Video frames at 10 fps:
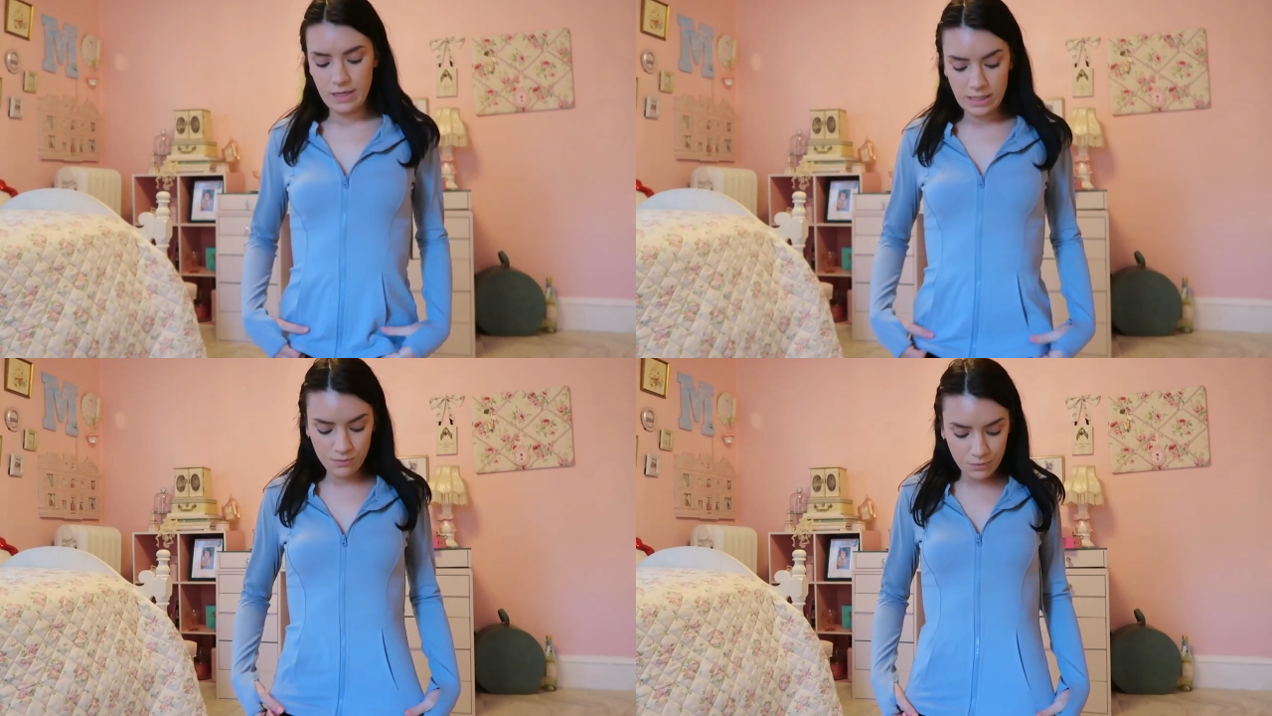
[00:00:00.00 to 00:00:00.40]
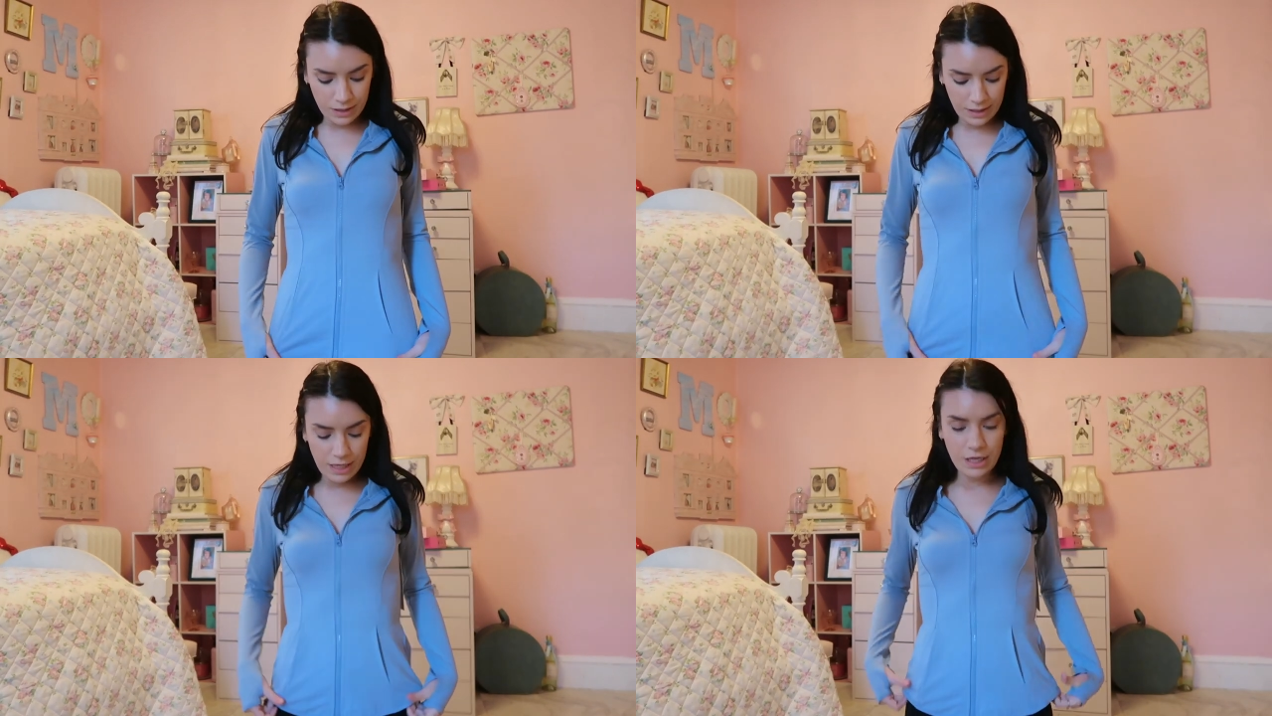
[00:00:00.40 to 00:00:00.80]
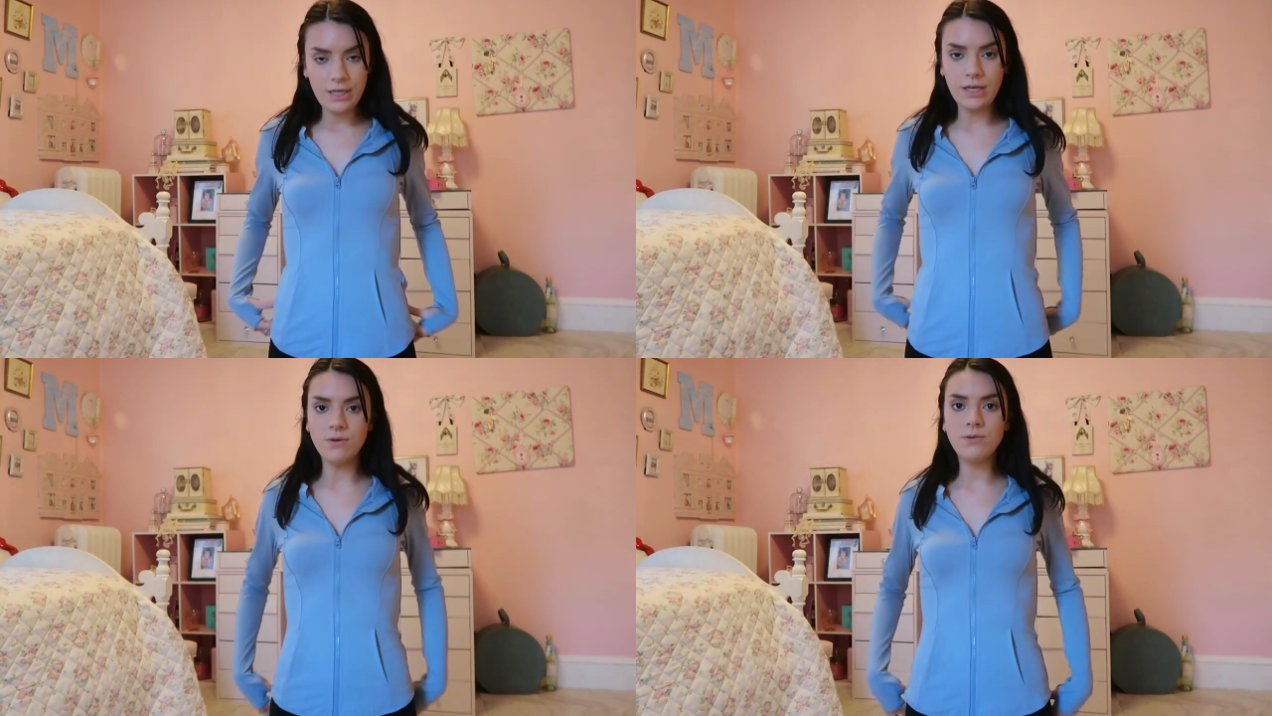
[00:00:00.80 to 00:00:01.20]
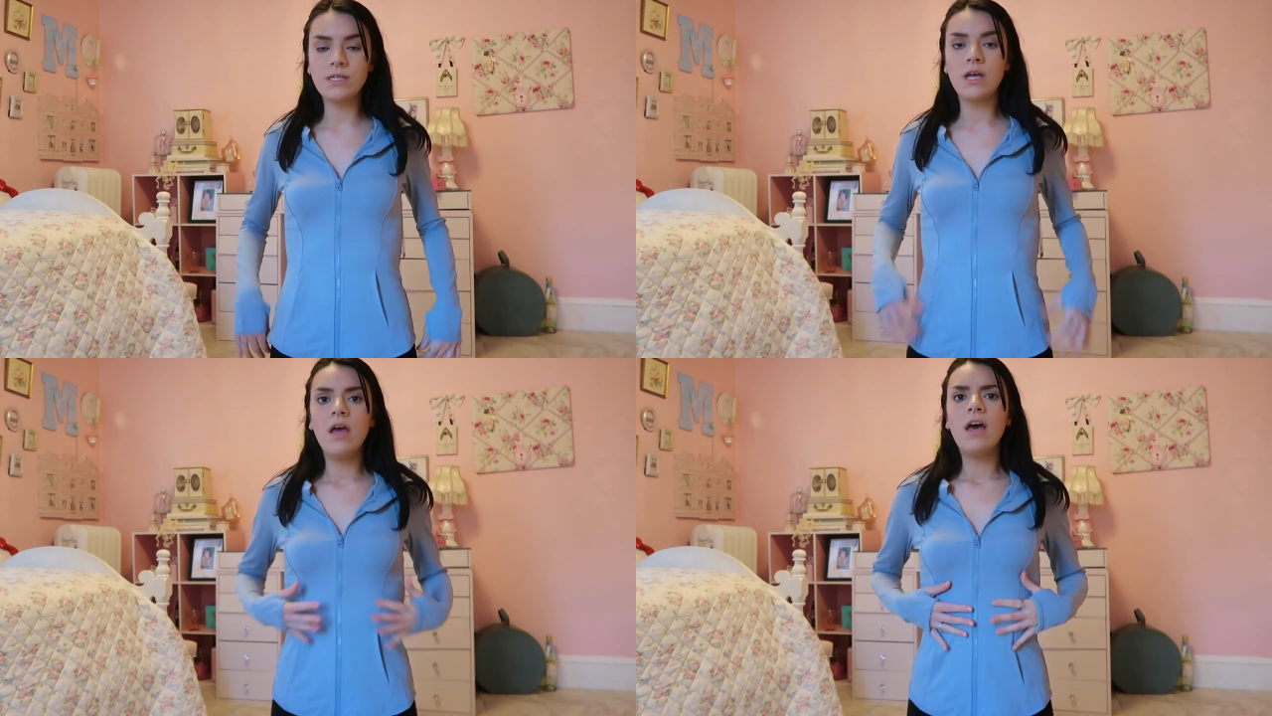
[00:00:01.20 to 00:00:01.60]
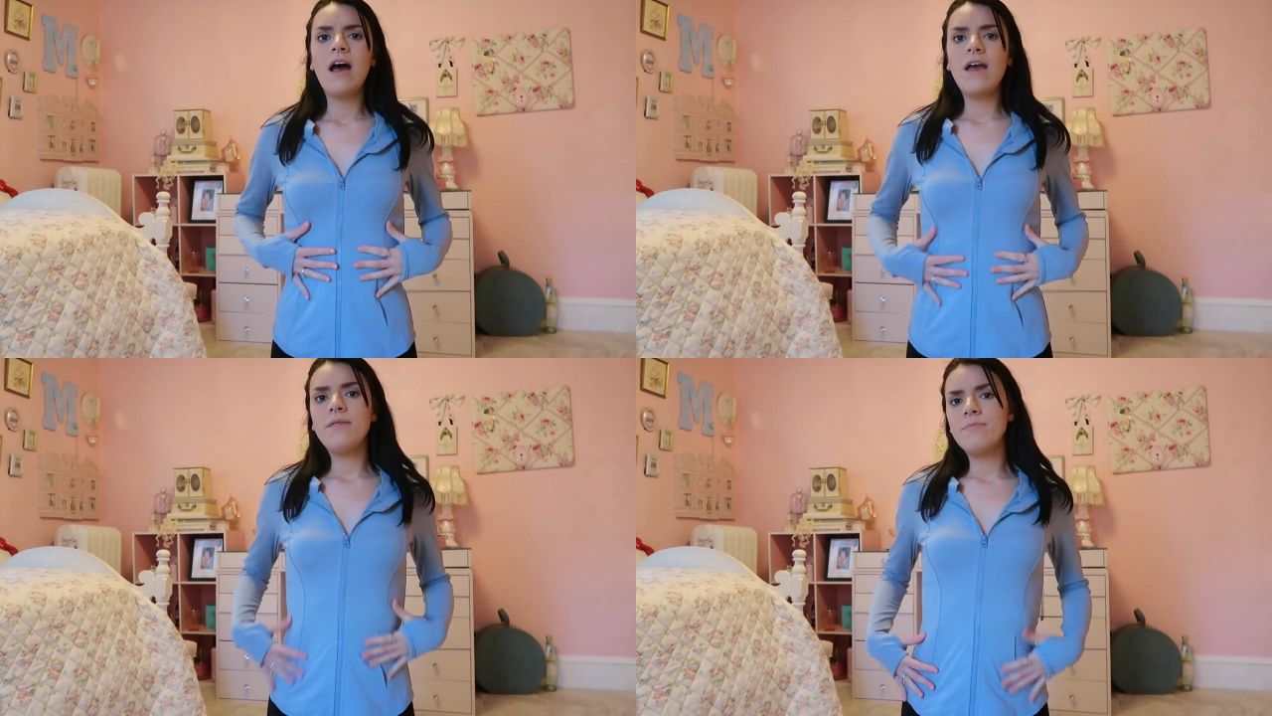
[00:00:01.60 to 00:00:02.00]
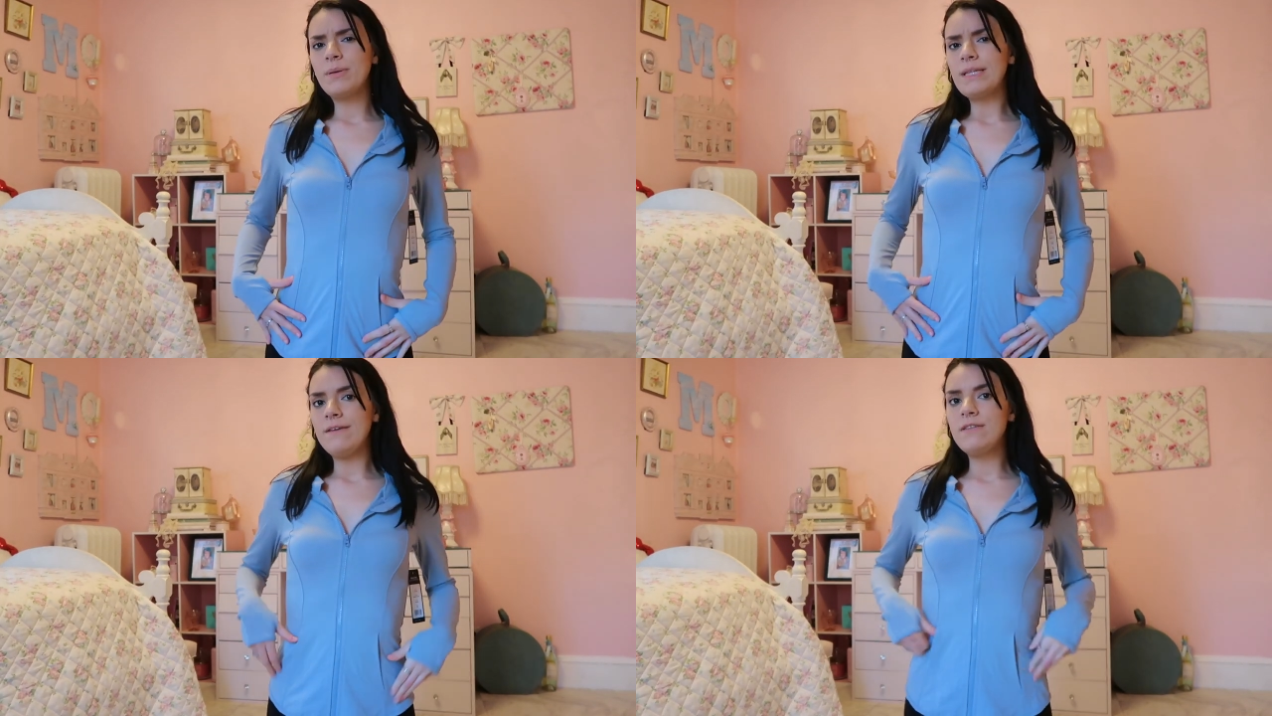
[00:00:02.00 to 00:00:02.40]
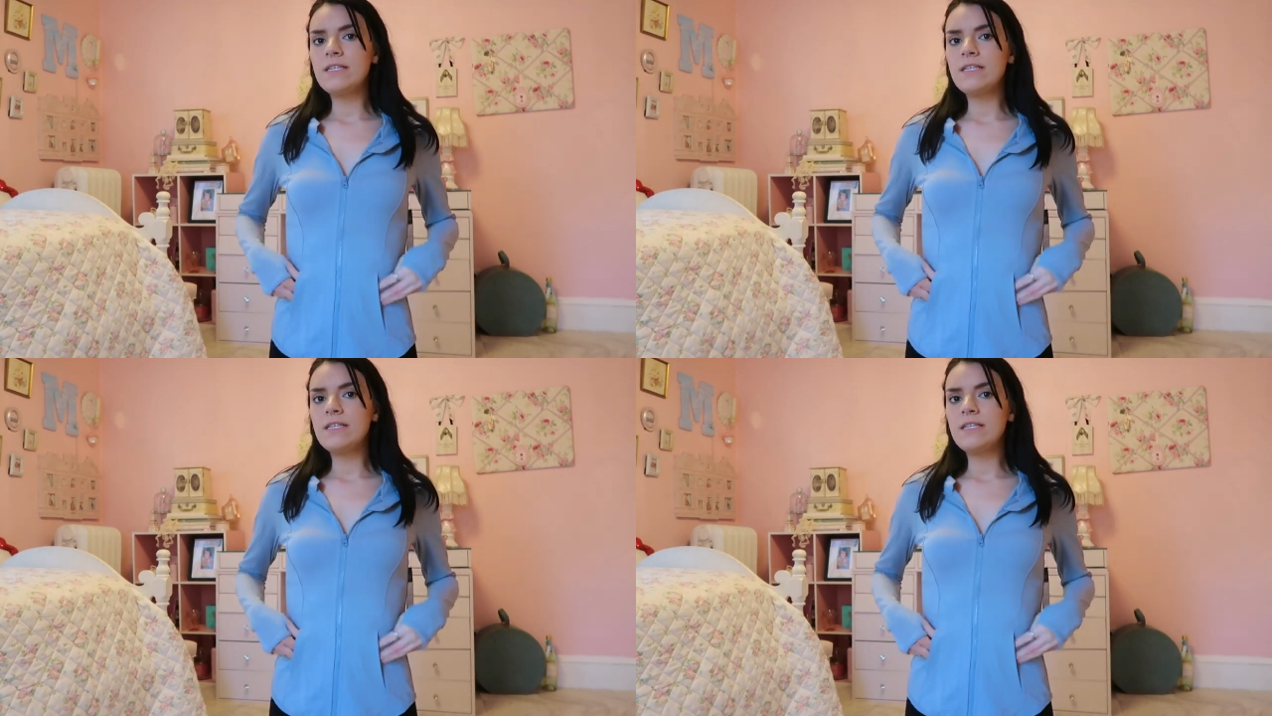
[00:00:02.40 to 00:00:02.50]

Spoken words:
It's really cute. I believe